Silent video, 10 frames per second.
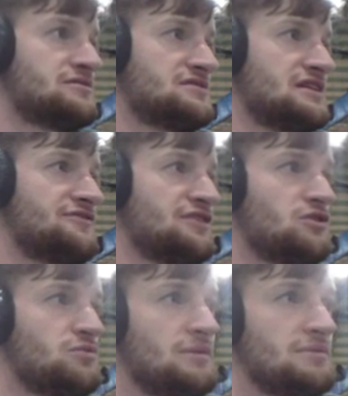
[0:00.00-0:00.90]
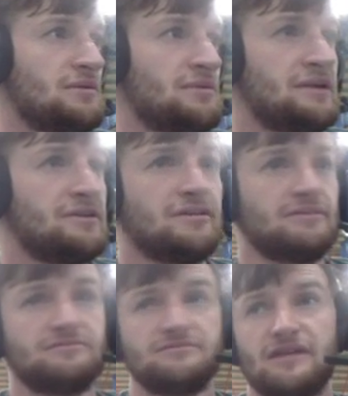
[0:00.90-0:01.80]
Silly foul probably by Pender.
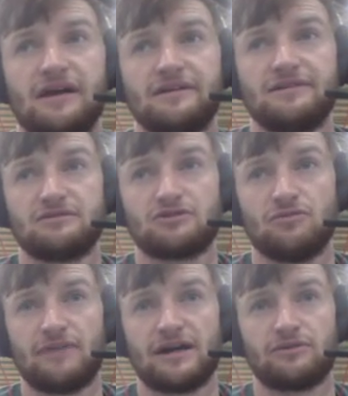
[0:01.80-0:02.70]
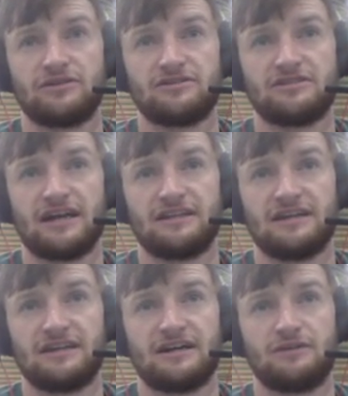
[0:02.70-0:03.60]
He was going backwards. He had
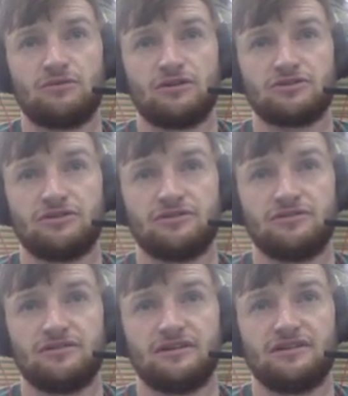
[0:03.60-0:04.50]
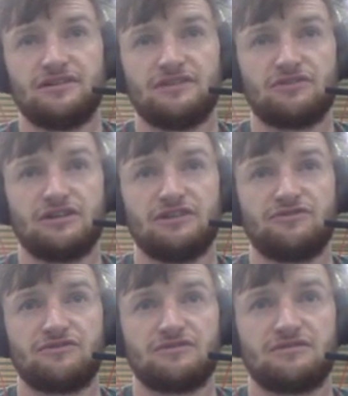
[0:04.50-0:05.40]
the hard work done. And Dave Grieve,
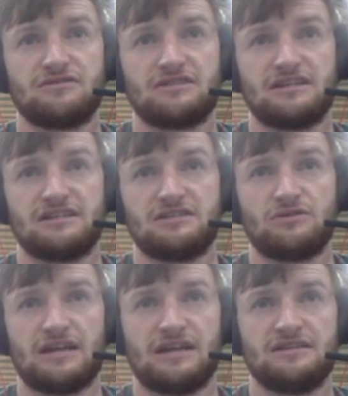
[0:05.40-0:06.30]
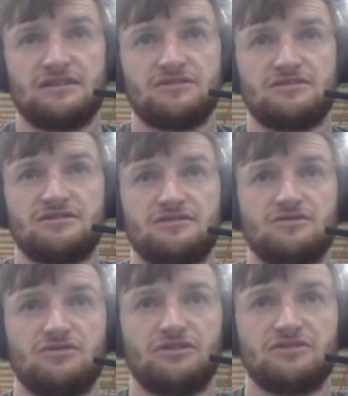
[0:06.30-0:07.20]
does he get this into a hand? He does.
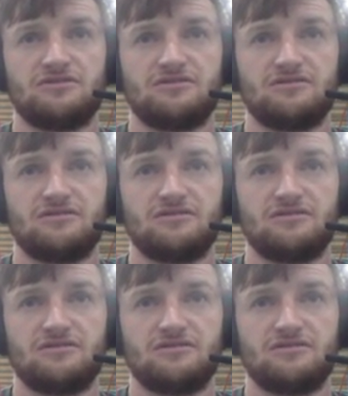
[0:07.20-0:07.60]
No, he doesn't.